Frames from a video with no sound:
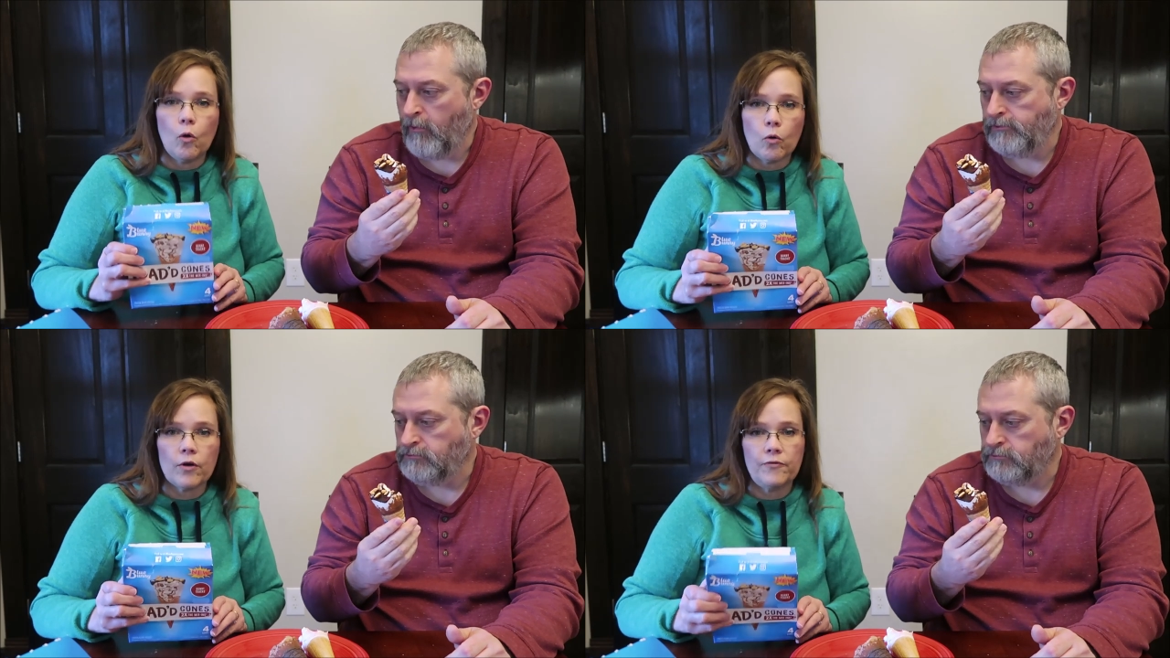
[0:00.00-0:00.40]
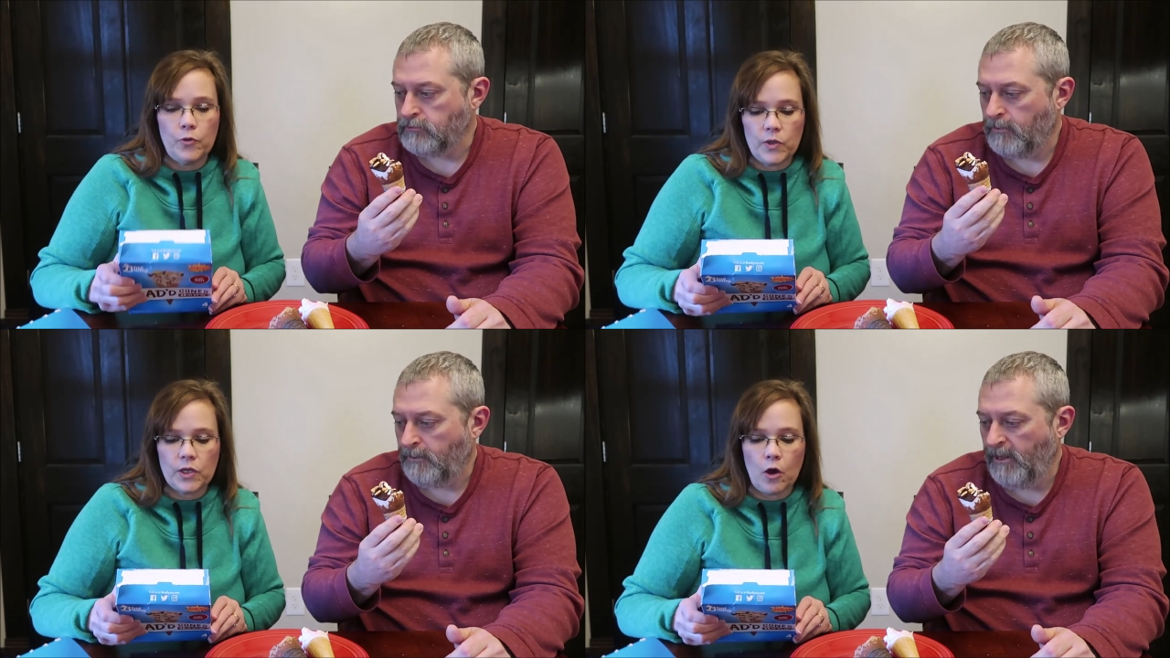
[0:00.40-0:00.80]
Speaker 1: or if
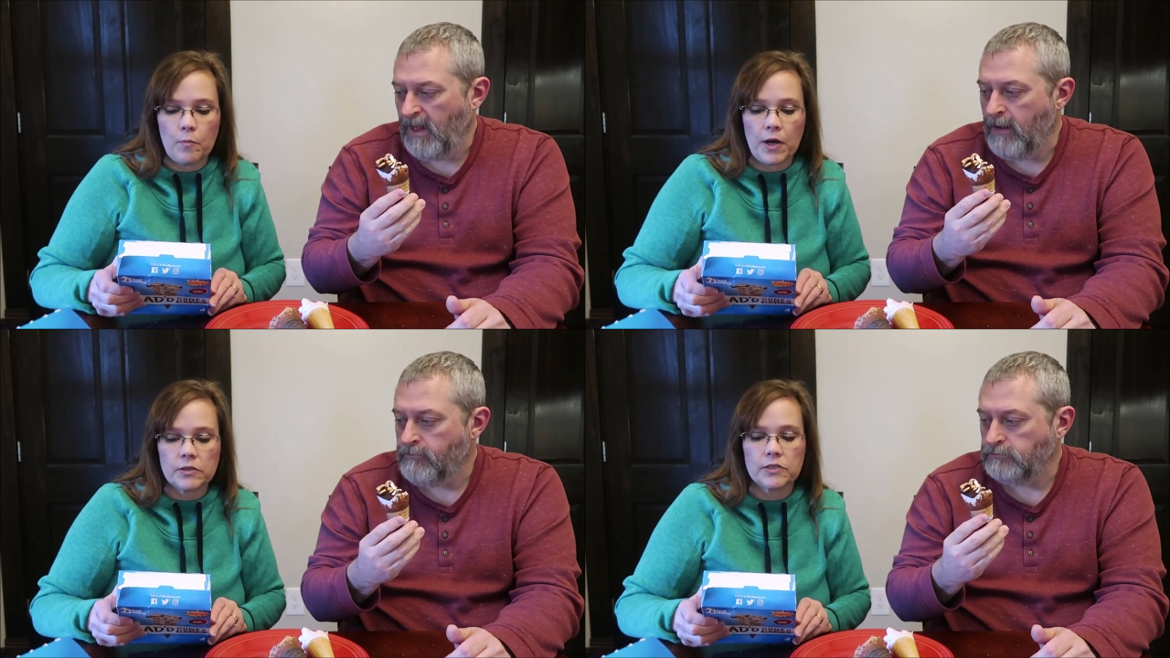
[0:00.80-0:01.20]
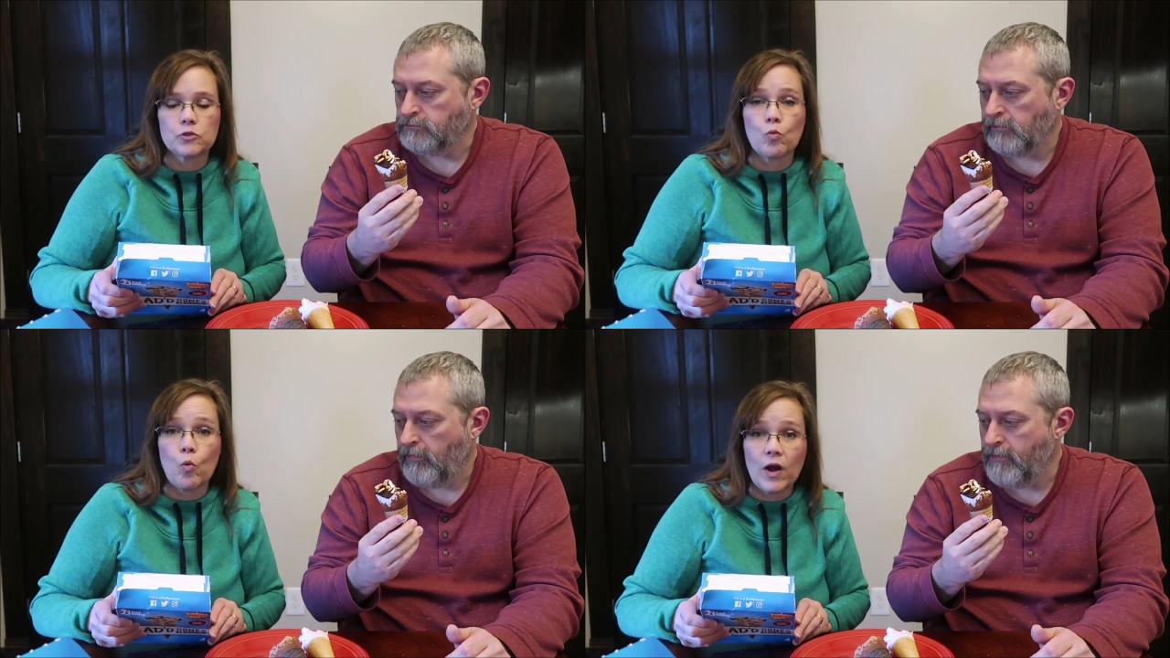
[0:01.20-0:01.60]
you eat the whole box,
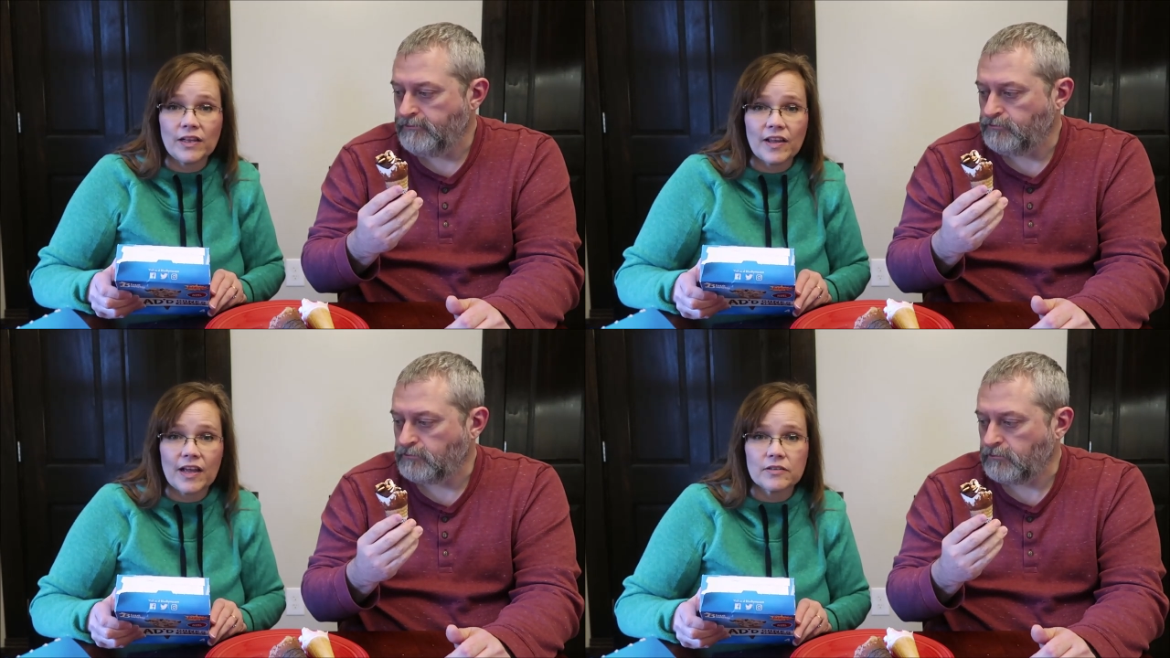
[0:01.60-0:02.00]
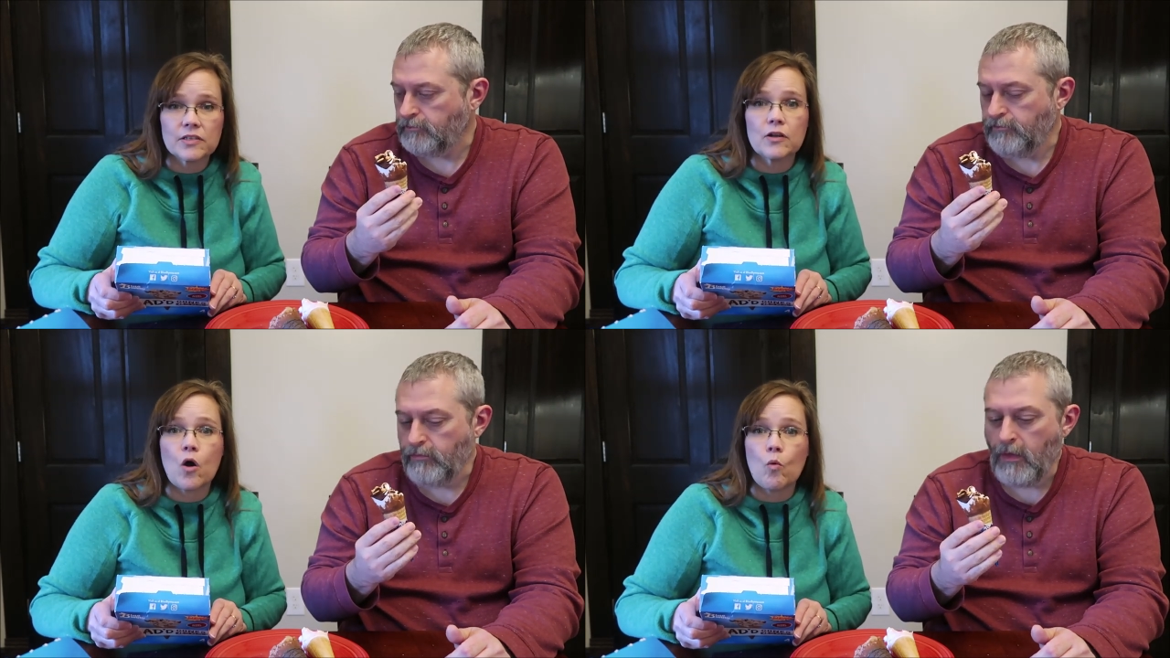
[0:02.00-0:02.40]
it's
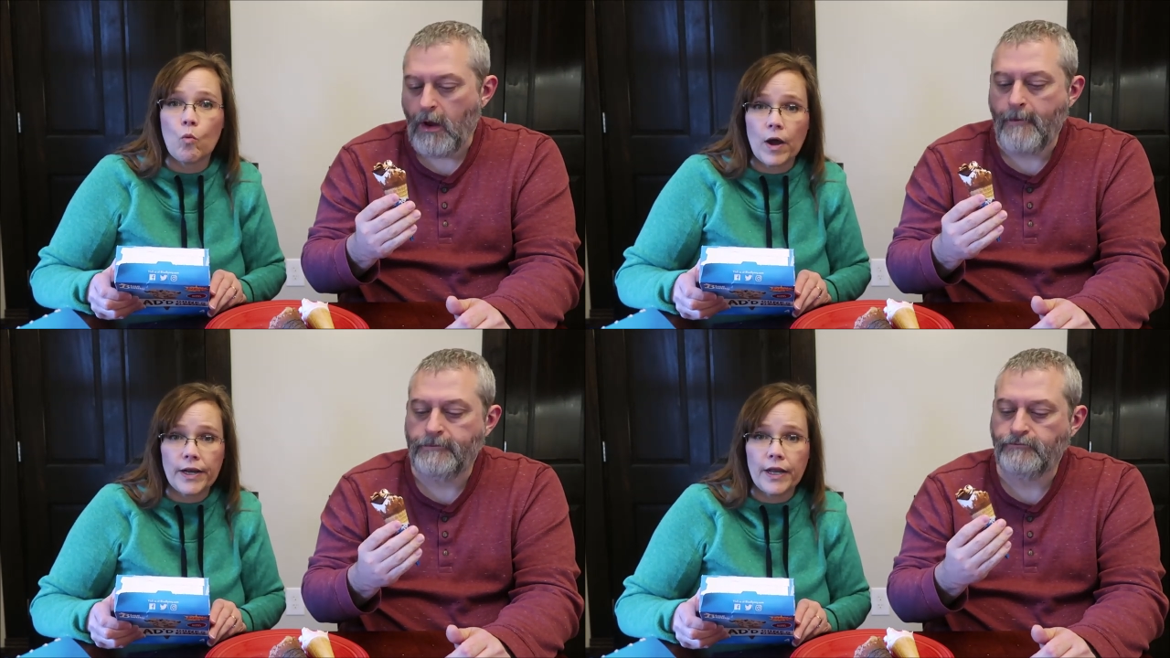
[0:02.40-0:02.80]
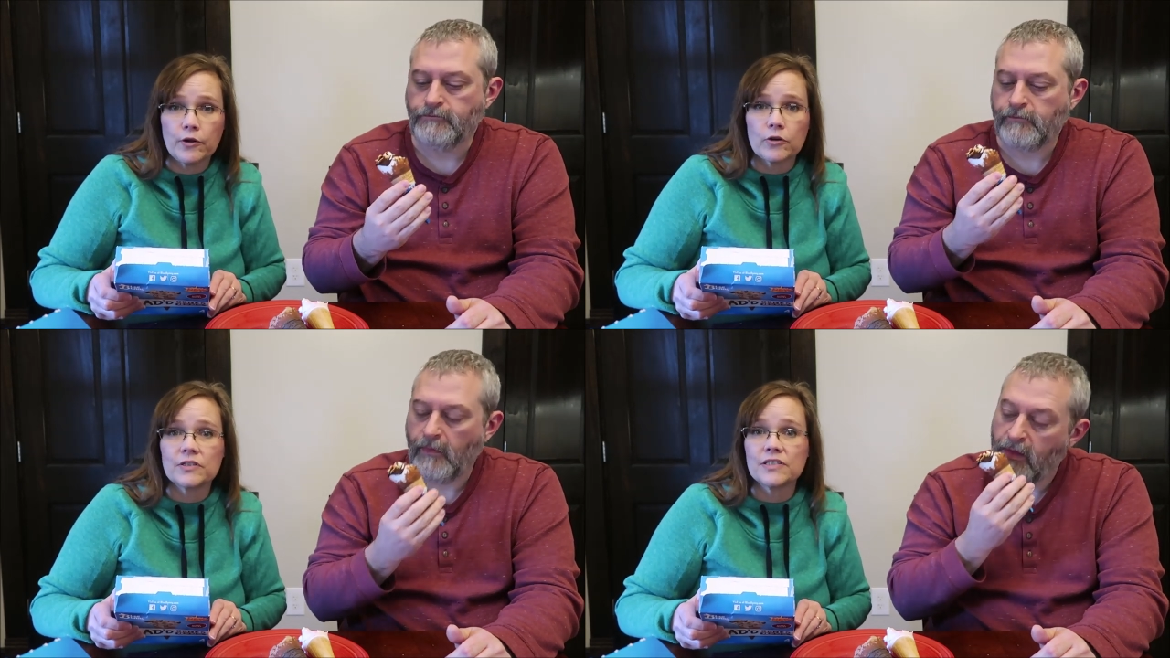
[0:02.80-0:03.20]

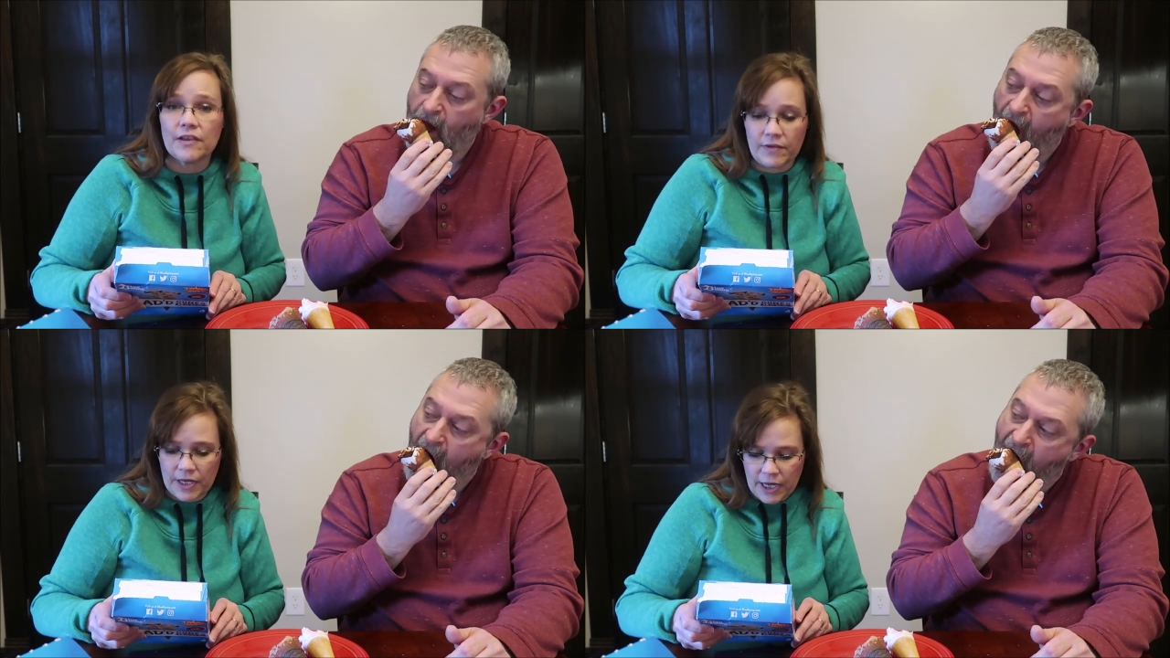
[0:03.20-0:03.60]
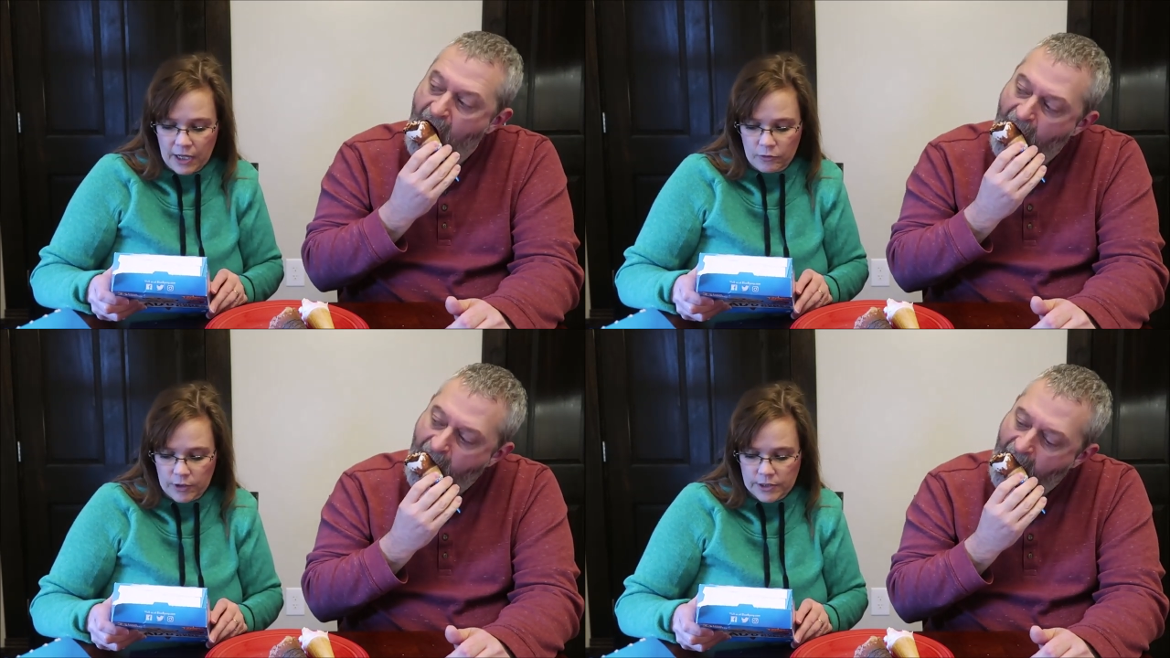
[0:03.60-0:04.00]
1,170
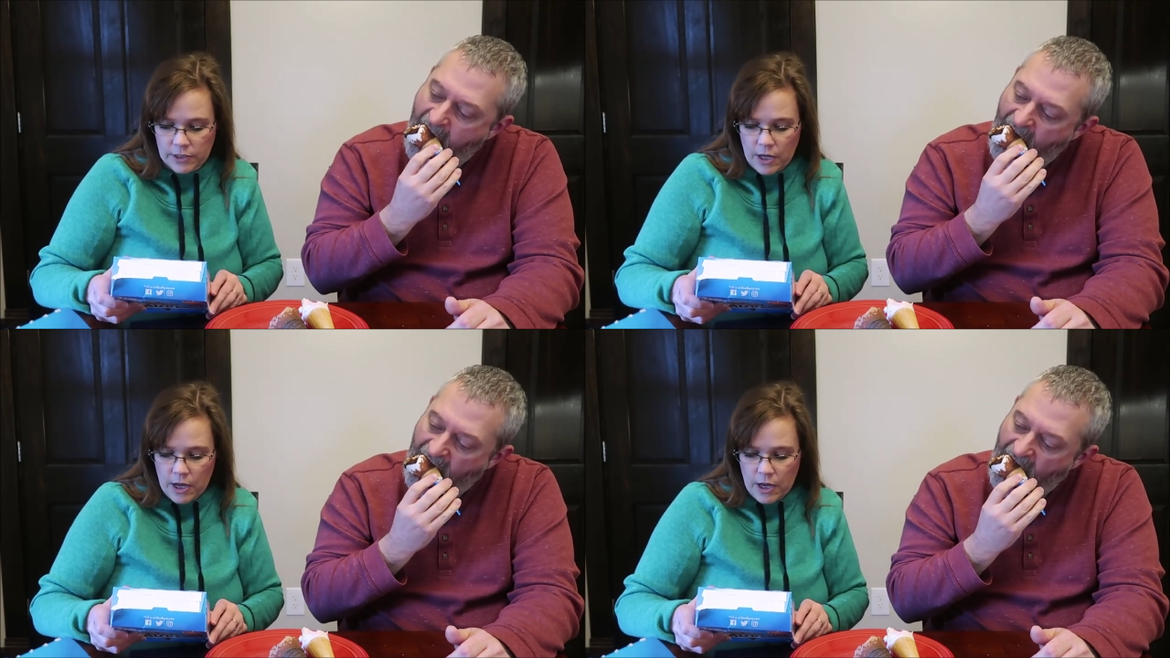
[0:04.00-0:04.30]
calories.